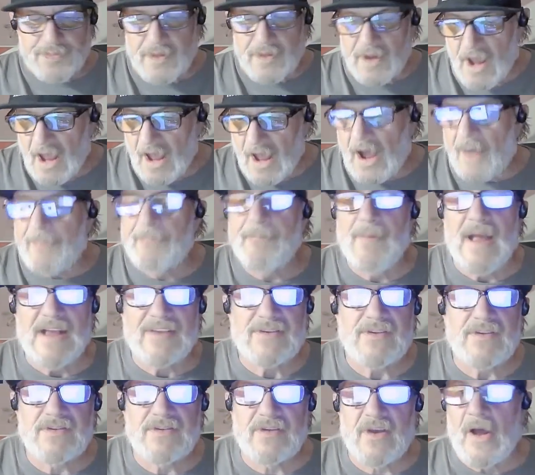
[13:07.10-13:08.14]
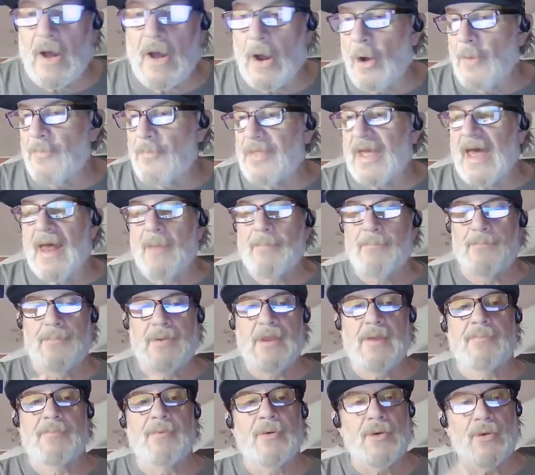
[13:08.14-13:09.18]
A message of hope that
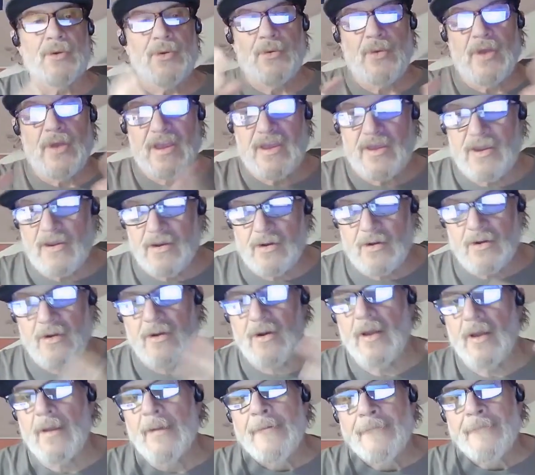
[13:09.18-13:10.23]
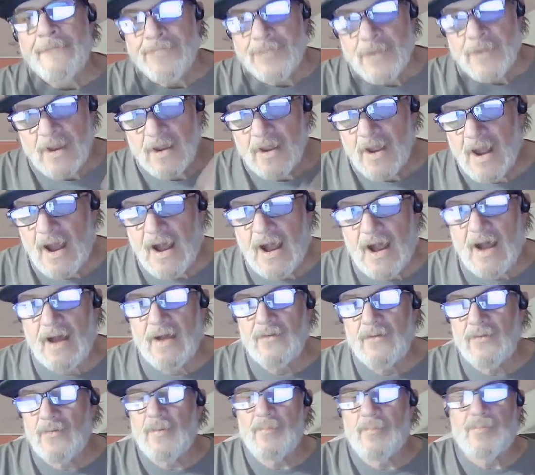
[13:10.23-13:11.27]
people who hear
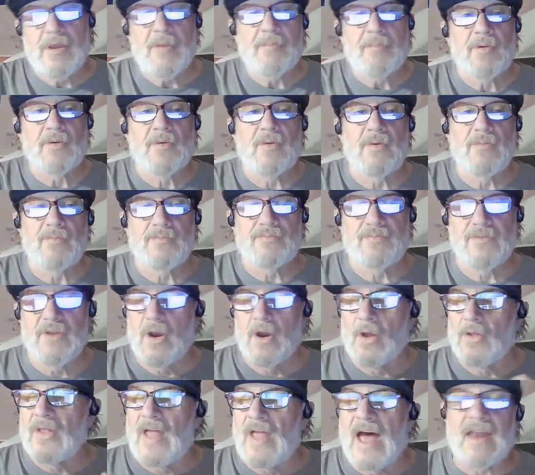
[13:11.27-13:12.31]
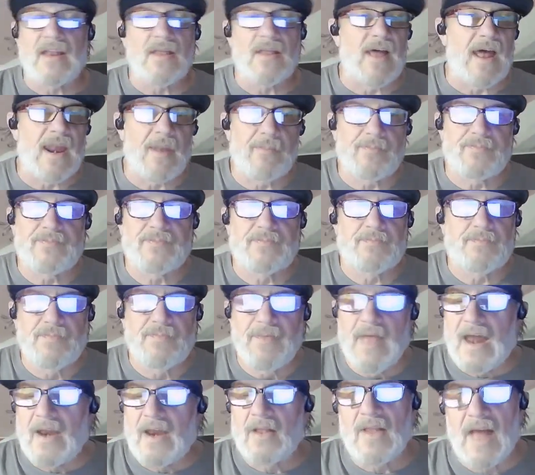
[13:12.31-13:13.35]
uh, people you know, not a lot of
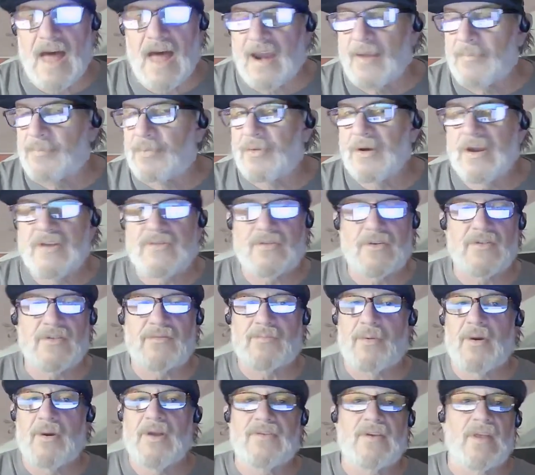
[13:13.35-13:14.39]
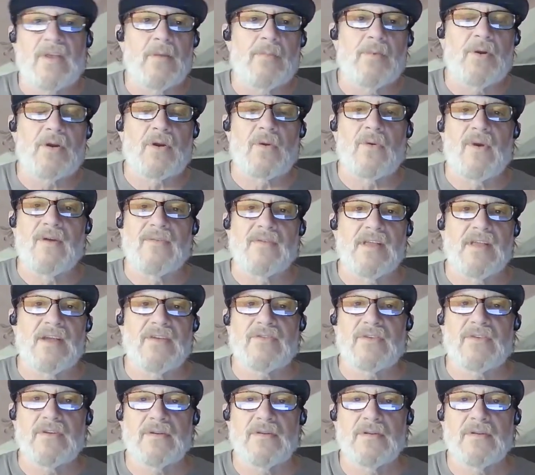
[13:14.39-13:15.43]
not a lot of preachers preach on the book of Revelation.